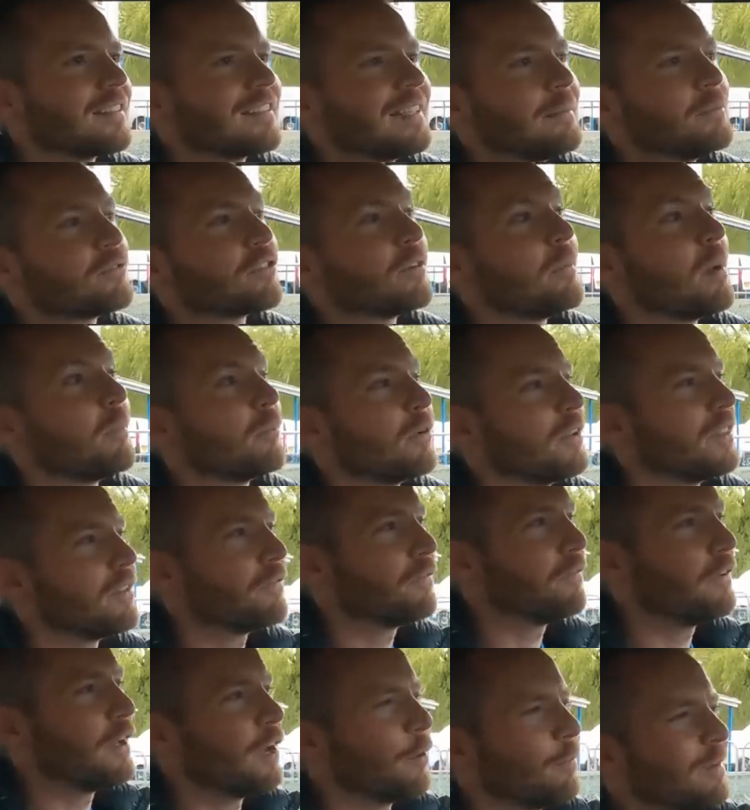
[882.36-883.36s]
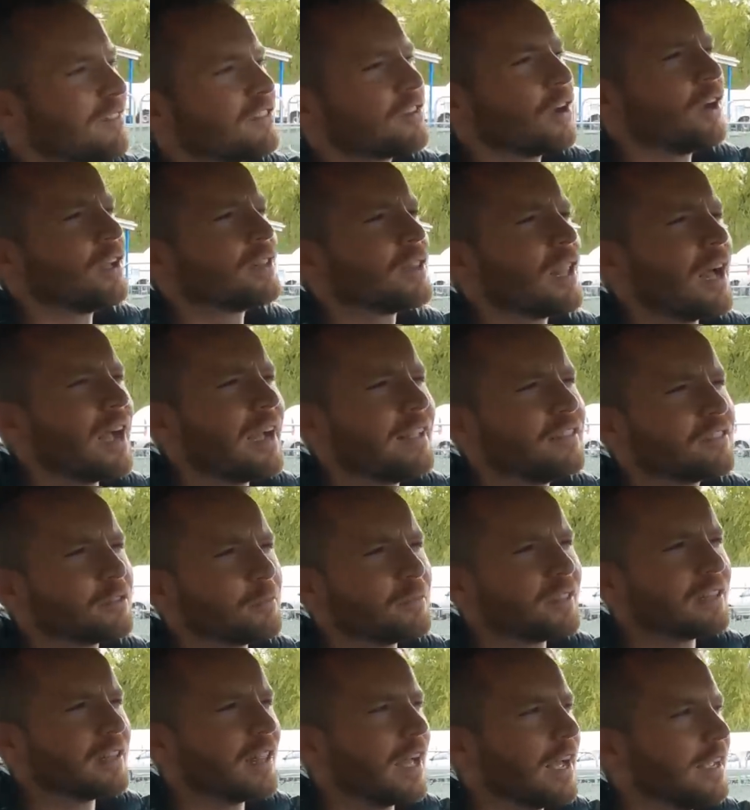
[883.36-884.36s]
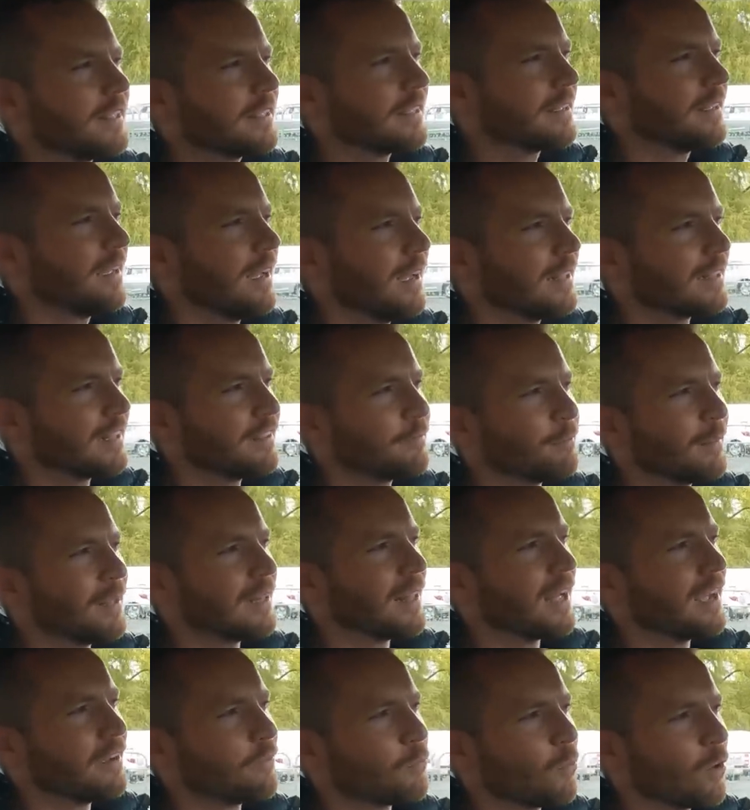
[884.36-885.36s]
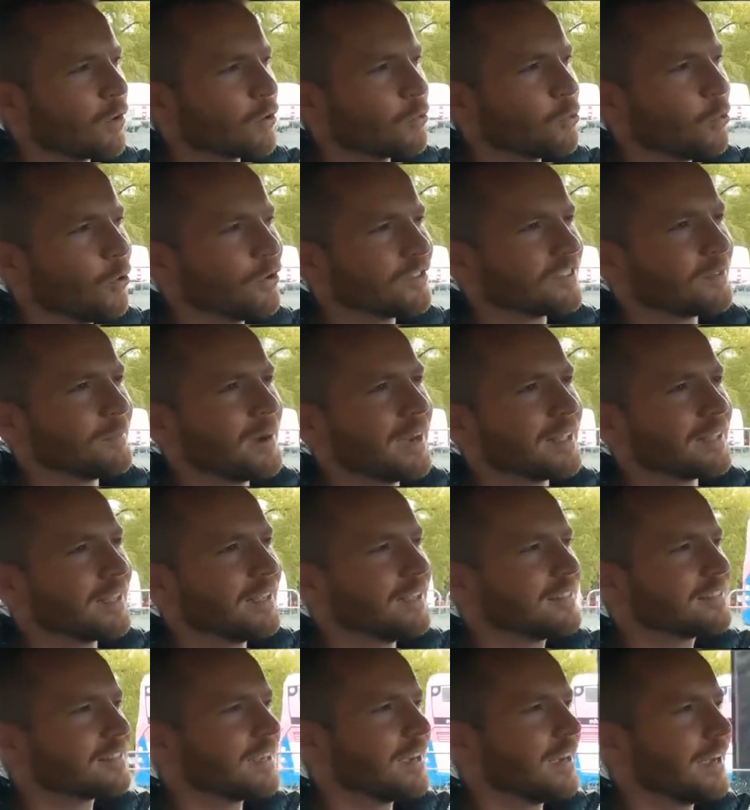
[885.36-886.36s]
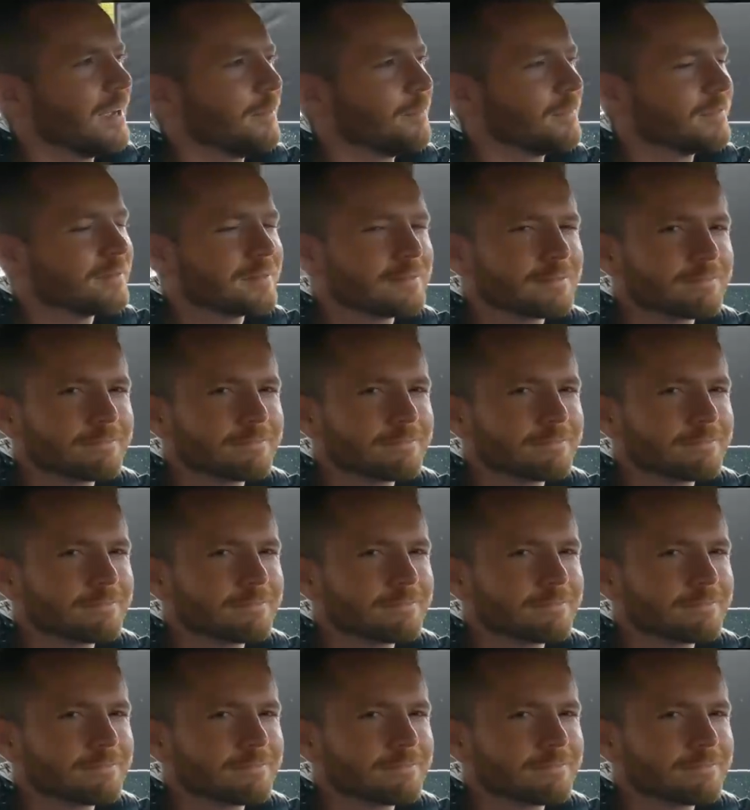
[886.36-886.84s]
I seem to remember in the film, he's got a line something like, I live my life 1/4 mile at a time.